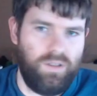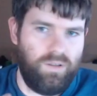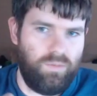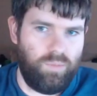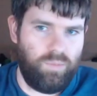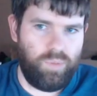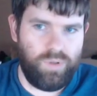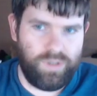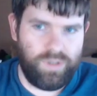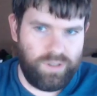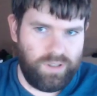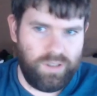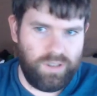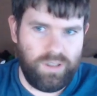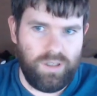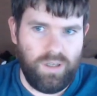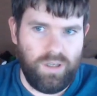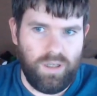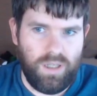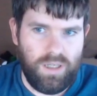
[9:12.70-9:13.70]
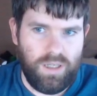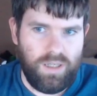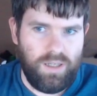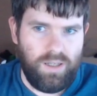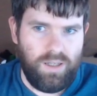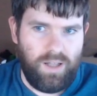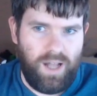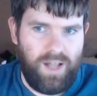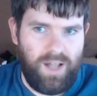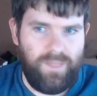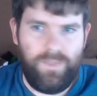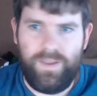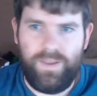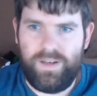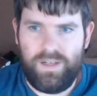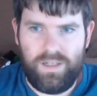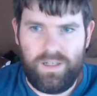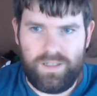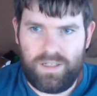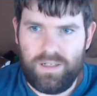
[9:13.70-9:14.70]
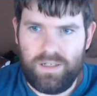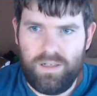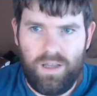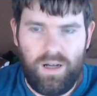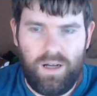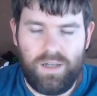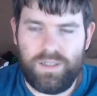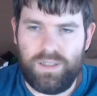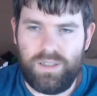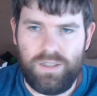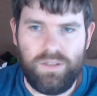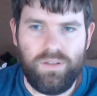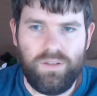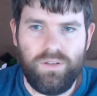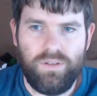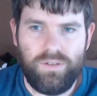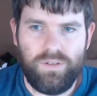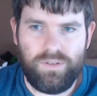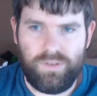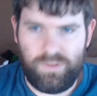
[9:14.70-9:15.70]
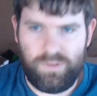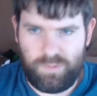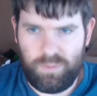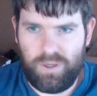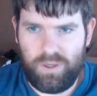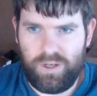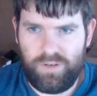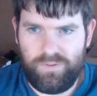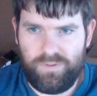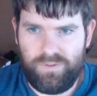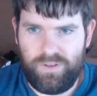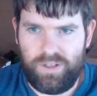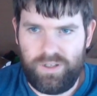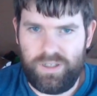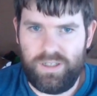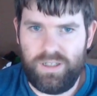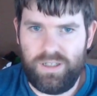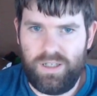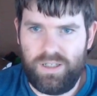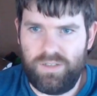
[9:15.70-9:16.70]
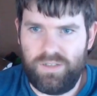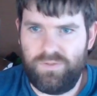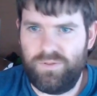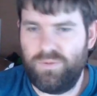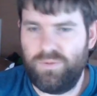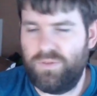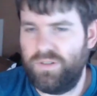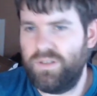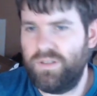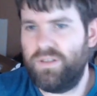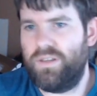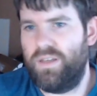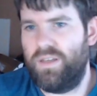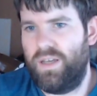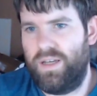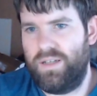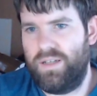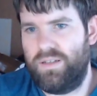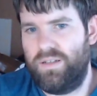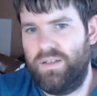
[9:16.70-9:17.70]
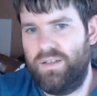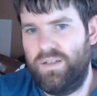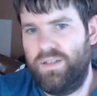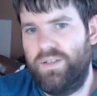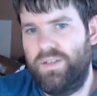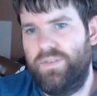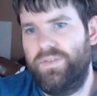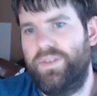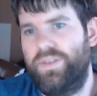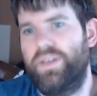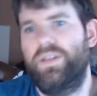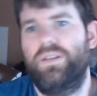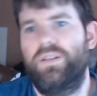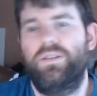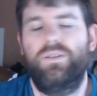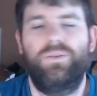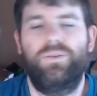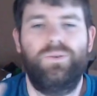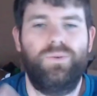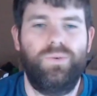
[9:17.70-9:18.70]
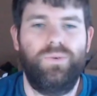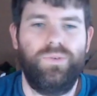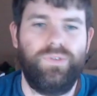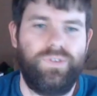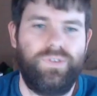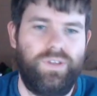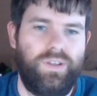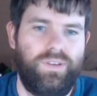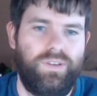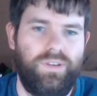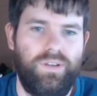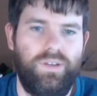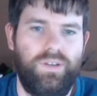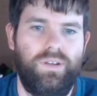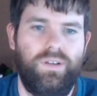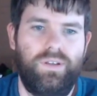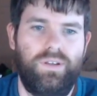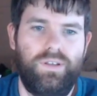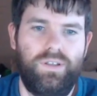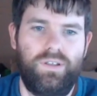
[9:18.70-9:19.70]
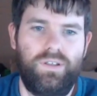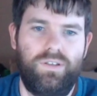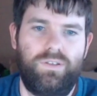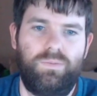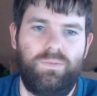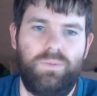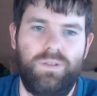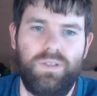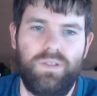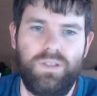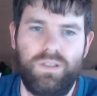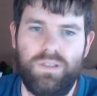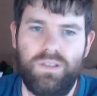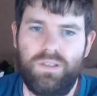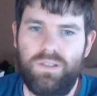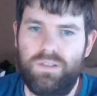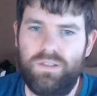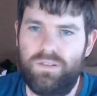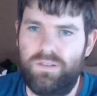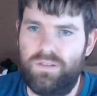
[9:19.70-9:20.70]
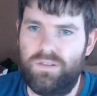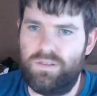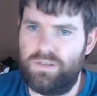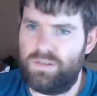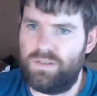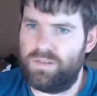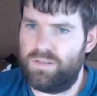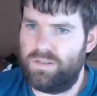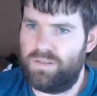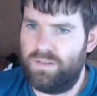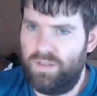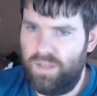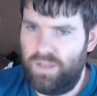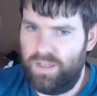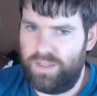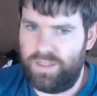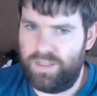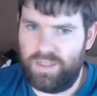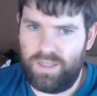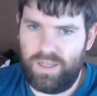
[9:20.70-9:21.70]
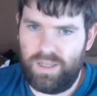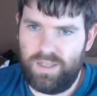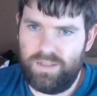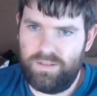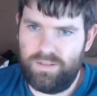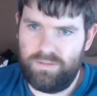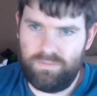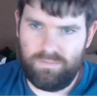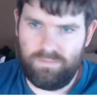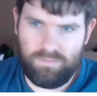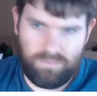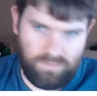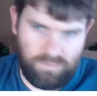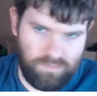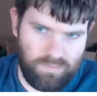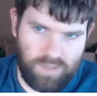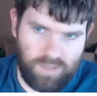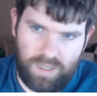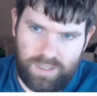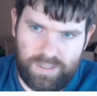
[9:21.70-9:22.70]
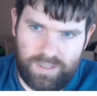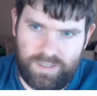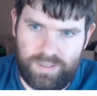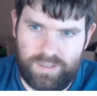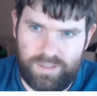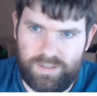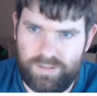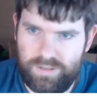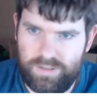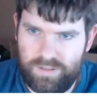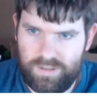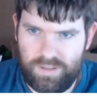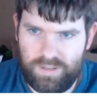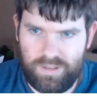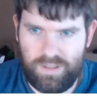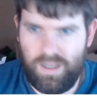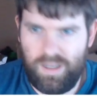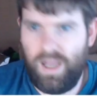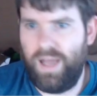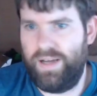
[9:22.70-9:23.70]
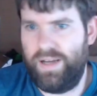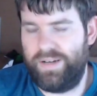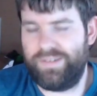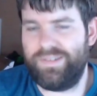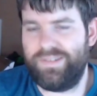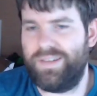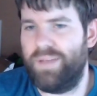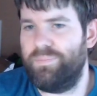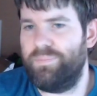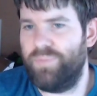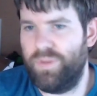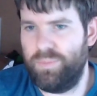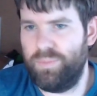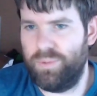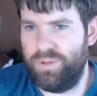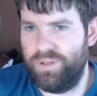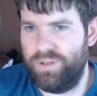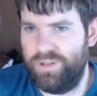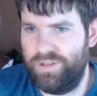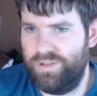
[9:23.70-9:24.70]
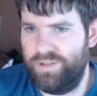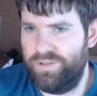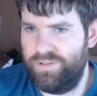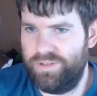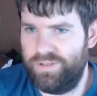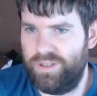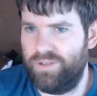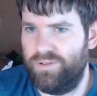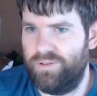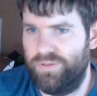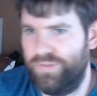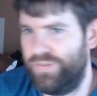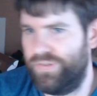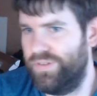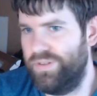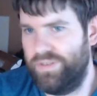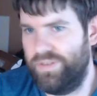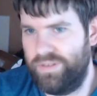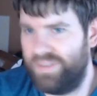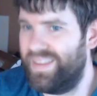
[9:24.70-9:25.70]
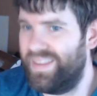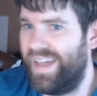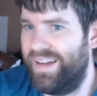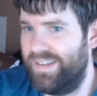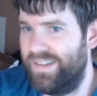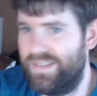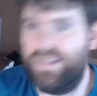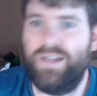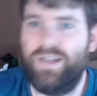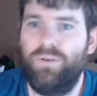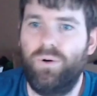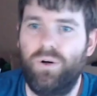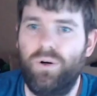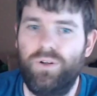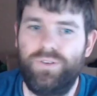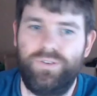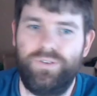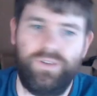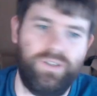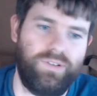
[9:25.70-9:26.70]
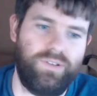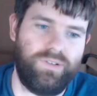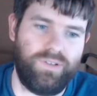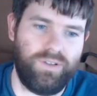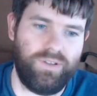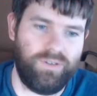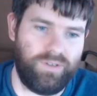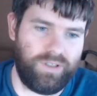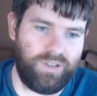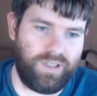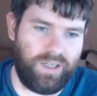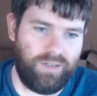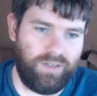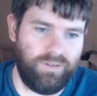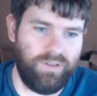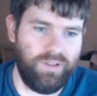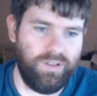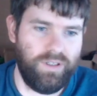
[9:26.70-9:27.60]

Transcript: put it in, and then like log in to Spotify. And if you did that, then it knows that the ESP is like an acceptable, that is now authorized to your account.